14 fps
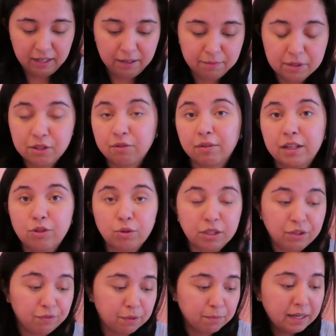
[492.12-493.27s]
It was the right
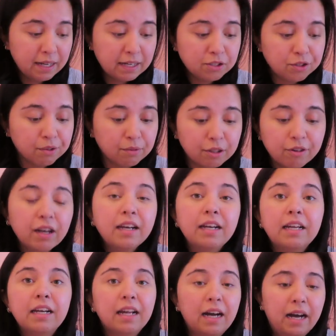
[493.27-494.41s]
choice for me. I don't regret
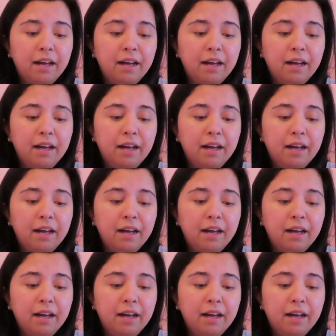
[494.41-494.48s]
it.